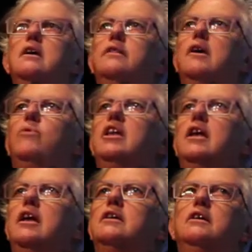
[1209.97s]
that we
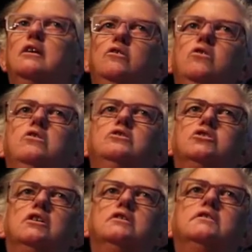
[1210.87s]
get
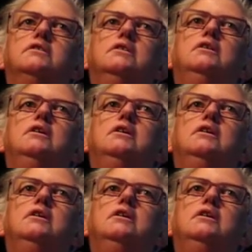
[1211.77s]
inertias